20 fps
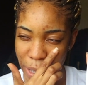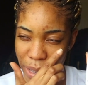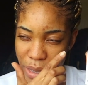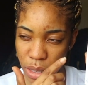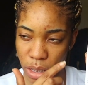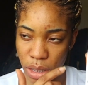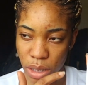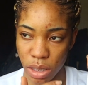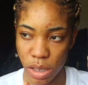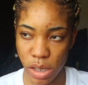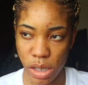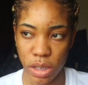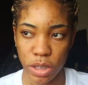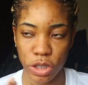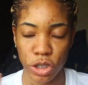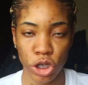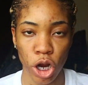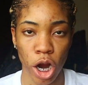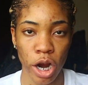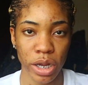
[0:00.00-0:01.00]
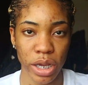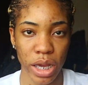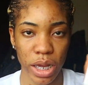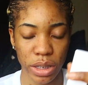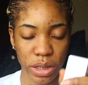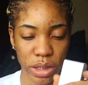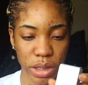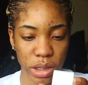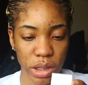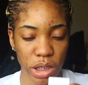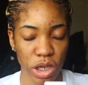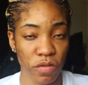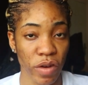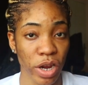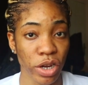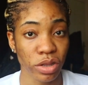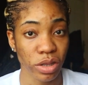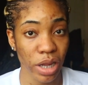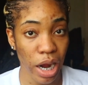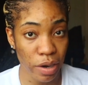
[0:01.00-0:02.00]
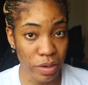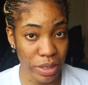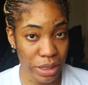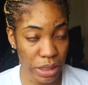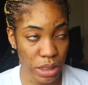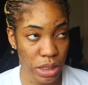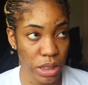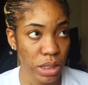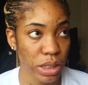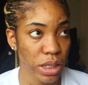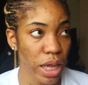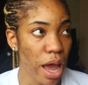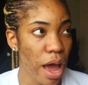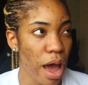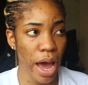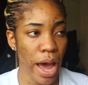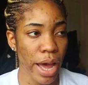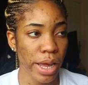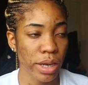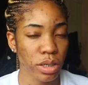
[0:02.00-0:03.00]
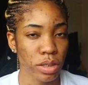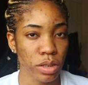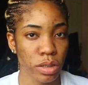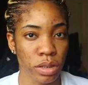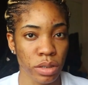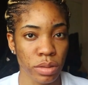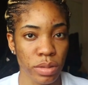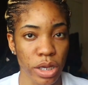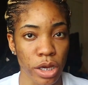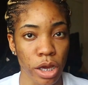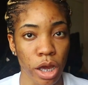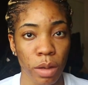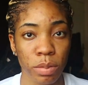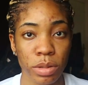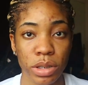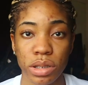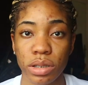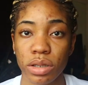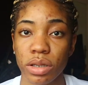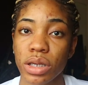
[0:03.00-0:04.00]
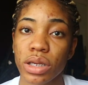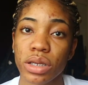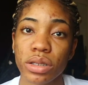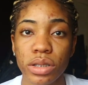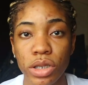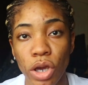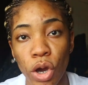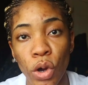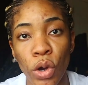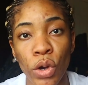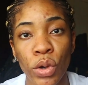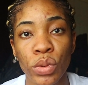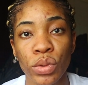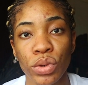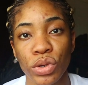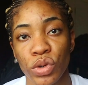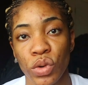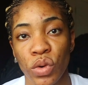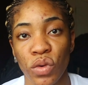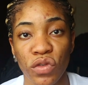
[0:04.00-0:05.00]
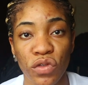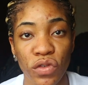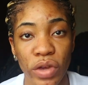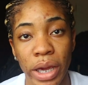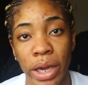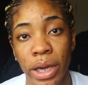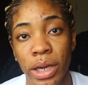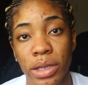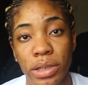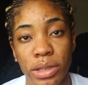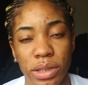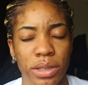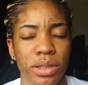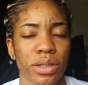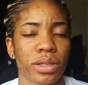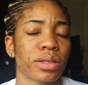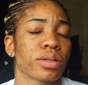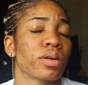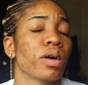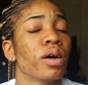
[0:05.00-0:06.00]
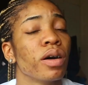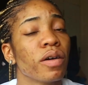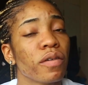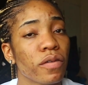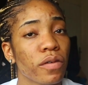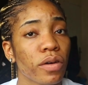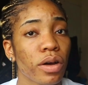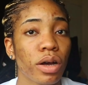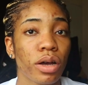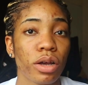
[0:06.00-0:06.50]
I think it targets irregularities and it helps tone your face and stuff.